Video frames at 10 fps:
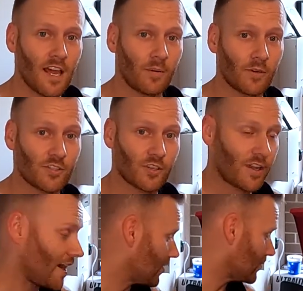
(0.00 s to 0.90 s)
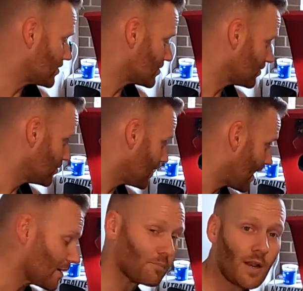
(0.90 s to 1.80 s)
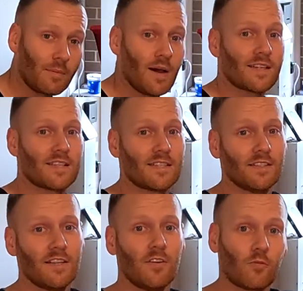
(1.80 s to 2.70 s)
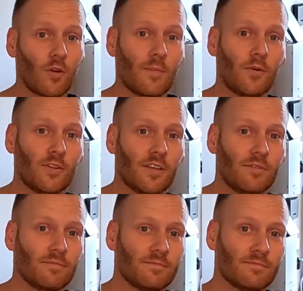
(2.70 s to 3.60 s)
I'm going to show you how to install a brake master cylinder rebuild kit.